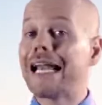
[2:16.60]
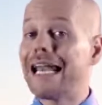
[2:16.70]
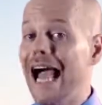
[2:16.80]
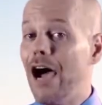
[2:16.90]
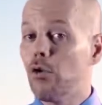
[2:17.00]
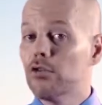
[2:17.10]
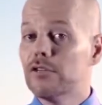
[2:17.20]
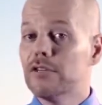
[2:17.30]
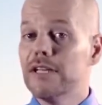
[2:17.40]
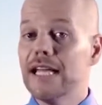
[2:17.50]
cloud
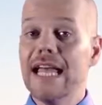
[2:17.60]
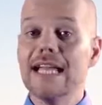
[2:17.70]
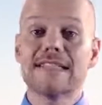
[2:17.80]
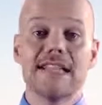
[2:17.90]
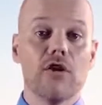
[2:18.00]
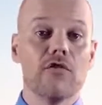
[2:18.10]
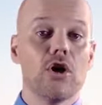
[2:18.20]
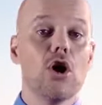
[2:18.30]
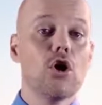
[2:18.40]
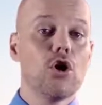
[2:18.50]
instead of
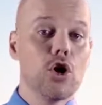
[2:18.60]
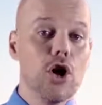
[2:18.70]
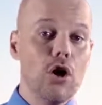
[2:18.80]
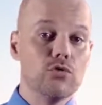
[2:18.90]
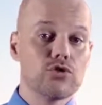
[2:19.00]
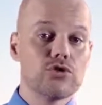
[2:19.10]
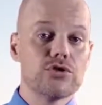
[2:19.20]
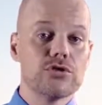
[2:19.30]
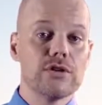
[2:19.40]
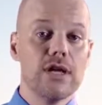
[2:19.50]

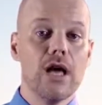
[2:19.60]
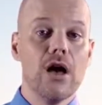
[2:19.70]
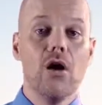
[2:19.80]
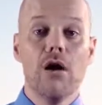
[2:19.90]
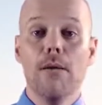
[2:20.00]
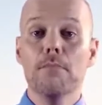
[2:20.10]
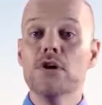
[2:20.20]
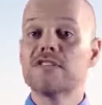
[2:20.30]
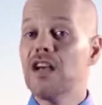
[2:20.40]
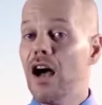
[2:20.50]
closed,
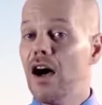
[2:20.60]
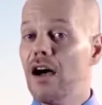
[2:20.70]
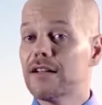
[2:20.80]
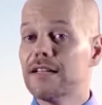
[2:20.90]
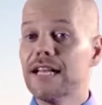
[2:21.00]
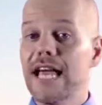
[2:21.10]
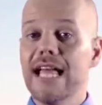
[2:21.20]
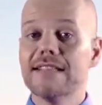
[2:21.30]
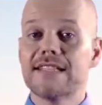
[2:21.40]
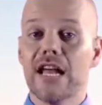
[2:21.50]
massage
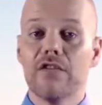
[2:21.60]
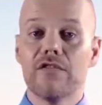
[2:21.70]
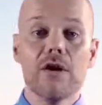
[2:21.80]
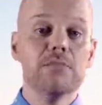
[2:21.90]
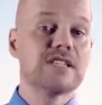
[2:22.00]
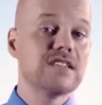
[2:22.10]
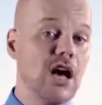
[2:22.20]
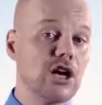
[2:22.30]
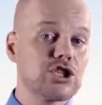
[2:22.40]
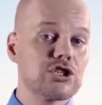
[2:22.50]
instead of
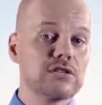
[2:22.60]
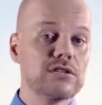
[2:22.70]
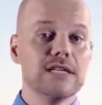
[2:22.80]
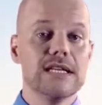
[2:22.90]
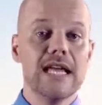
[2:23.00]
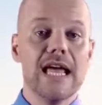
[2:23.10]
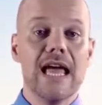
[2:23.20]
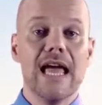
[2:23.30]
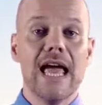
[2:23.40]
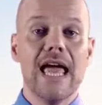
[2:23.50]
massage,
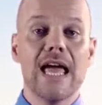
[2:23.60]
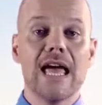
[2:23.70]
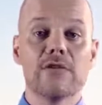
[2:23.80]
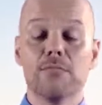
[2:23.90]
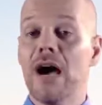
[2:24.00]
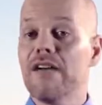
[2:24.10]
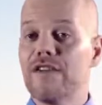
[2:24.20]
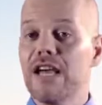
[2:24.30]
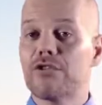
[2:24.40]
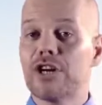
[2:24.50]
and my
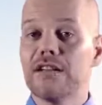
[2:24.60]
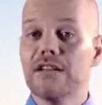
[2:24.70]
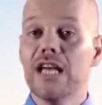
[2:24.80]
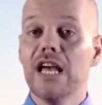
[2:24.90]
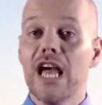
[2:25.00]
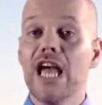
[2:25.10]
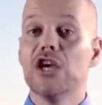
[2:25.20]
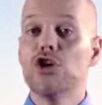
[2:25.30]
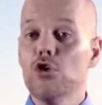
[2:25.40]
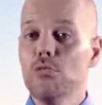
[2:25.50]
favorite,
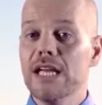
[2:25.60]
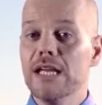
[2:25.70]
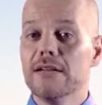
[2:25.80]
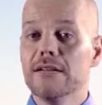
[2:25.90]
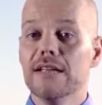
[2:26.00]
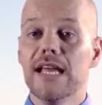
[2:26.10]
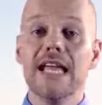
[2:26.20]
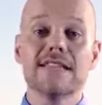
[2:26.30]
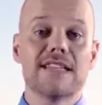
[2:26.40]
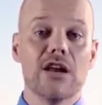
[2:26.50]
excuse me
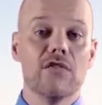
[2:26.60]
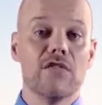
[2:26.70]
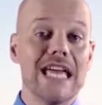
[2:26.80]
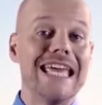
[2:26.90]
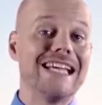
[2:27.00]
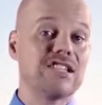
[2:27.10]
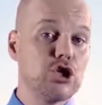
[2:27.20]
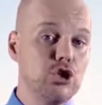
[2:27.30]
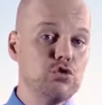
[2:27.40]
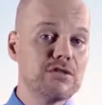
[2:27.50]
instead of
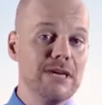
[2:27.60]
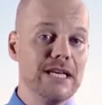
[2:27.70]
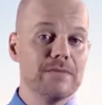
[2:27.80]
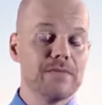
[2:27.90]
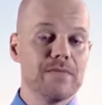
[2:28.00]
excuse me.